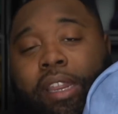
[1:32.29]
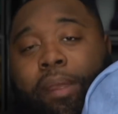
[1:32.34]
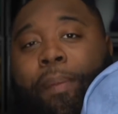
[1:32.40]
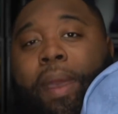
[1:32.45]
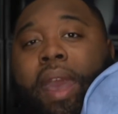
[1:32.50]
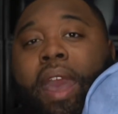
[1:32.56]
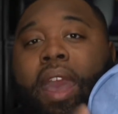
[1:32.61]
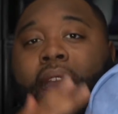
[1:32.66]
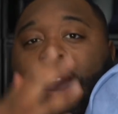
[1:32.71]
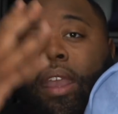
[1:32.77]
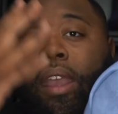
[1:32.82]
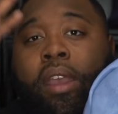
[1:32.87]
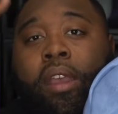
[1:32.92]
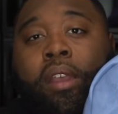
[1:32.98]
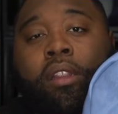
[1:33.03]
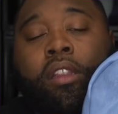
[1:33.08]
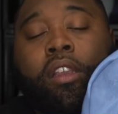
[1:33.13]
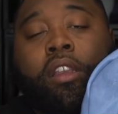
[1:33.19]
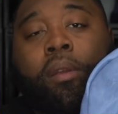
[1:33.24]
bag,
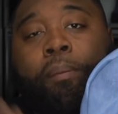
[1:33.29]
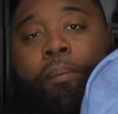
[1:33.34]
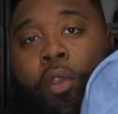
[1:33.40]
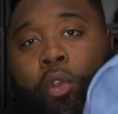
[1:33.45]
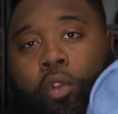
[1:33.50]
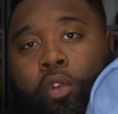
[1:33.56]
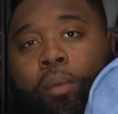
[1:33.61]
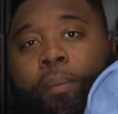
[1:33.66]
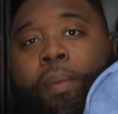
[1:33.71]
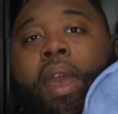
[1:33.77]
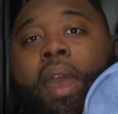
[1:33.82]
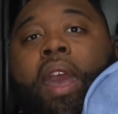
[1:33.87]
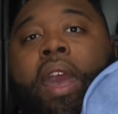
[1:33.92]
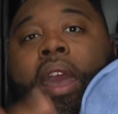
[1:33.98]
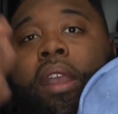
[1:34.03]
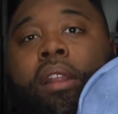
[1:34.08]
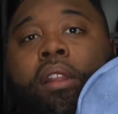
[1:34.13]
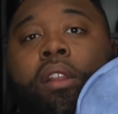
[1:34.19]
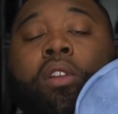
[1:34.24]
the commuter
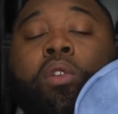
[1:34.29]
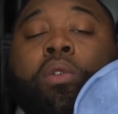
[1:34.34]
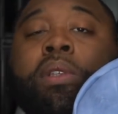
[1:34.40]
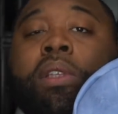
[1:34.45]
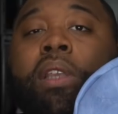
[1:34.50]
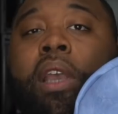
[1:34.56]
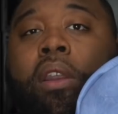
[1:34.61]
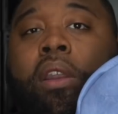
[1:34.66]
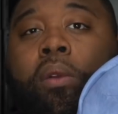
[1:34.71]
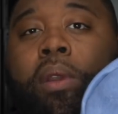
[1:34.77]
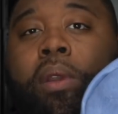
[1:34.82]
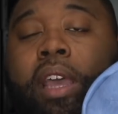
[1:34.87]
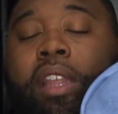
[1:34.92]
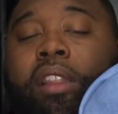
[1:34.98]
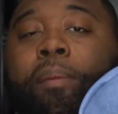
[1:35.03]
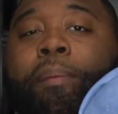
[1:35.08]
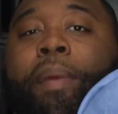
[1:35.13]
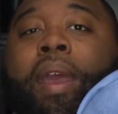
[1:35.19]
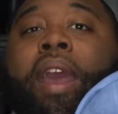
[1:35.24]
bag, the Luciano
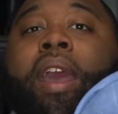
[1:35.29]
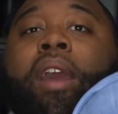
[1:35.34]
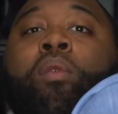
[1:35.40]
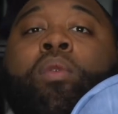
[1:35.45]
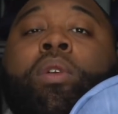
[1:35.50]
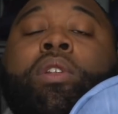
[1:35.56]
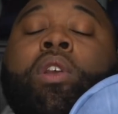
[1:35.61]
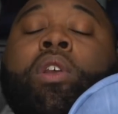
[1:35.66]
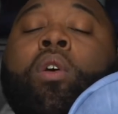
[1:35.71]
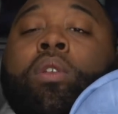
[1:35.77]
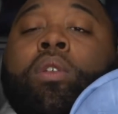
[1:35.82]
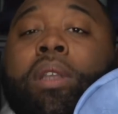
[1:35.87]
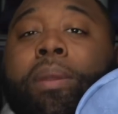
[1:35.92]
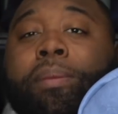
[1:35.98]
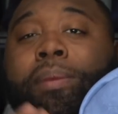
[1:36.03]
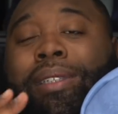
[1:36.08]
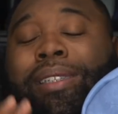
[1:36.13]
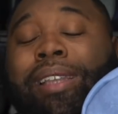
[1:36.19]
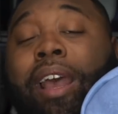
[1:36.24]
leather bag, which holds up
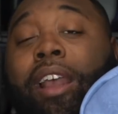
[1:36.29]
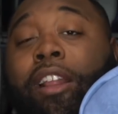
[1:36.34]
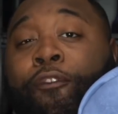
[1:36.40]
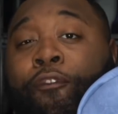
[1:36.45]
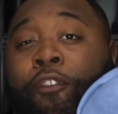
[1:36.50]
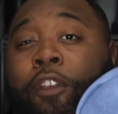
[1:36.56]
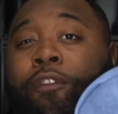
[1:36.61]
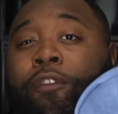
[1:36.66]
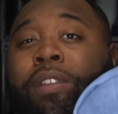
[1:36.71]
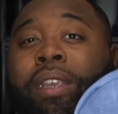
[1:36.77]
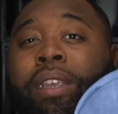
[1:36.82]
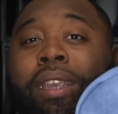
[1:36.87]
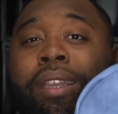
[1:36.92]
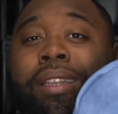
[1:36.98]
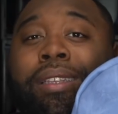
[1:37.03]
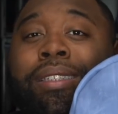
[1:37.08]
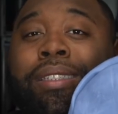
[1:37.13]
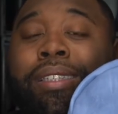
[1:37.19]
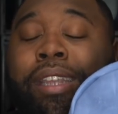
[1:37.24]
to size fifteen,
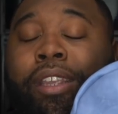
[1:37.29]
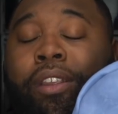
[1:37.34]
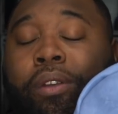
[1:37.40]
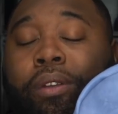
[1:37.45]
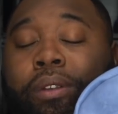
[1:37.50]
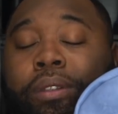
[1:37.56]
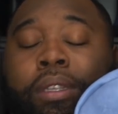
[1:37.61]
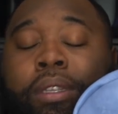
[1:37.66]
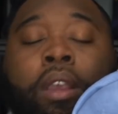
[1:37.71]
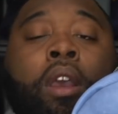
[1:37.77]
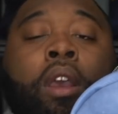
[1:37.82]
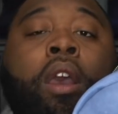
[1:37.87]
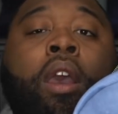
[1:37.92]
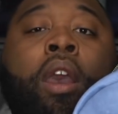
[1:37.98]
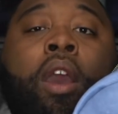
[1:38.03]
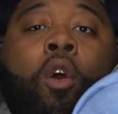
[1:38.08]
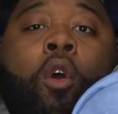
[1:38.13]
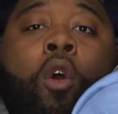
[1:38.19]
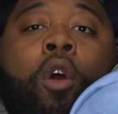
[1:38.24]
the sneakers,
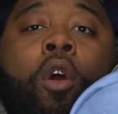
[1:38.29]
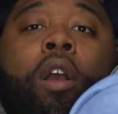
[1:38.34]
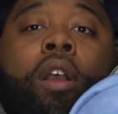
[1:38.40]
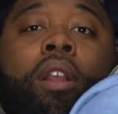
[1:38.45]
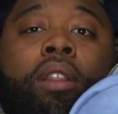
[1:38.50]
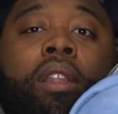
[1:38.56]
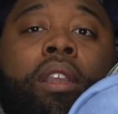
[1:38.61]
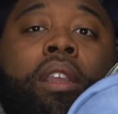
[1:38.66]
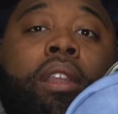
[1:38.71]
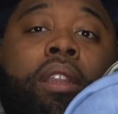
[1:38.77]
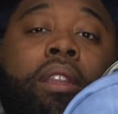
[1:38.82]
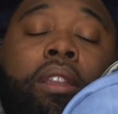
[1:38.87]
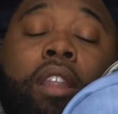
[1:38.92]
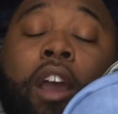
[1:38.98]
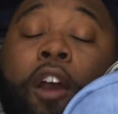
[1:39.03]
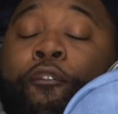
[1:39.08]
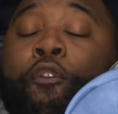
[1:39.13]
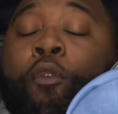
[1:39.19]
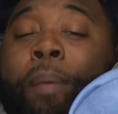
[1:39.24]
or the
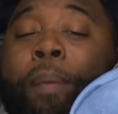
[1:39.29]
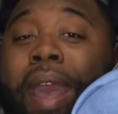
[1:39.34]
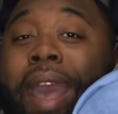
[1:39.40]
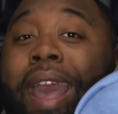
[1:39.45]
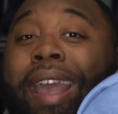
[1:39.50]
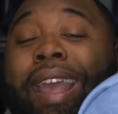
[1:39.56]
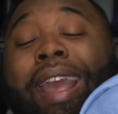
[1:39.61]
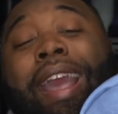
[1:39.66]
duffel bag.